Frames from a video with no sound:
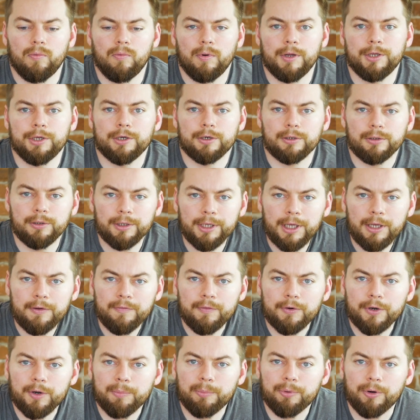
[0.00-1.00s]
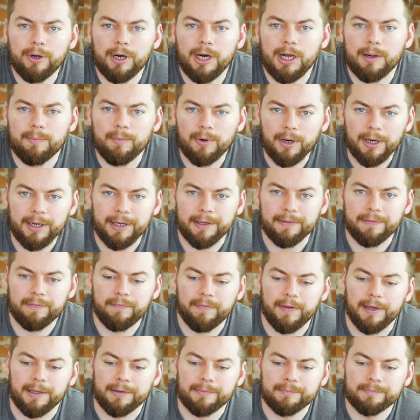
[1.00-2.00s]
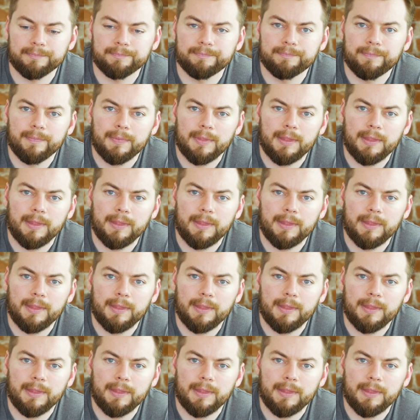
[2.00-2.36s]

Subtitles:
When you're looking for your product market fit